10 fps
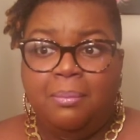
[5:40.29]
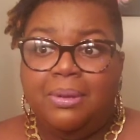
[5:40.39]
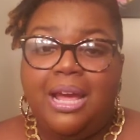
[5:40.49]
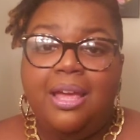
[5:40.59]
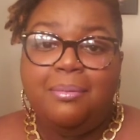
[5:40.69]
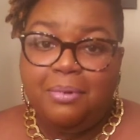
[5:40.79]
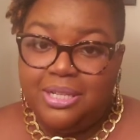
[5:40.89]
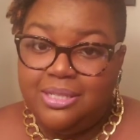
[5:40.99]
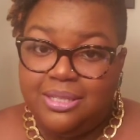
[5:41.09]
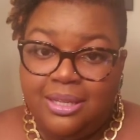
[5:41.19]
But I
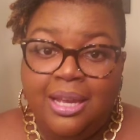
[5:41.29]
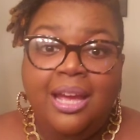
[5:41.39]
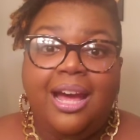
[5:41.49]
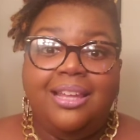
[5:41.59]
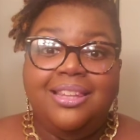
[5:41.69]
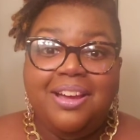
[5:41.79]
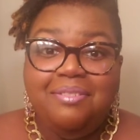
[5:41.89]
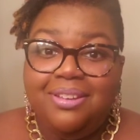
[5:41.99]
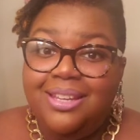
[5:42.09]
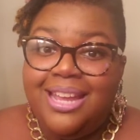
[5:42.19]
embrace it. I
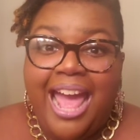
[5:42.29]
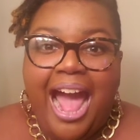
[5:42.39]
love it.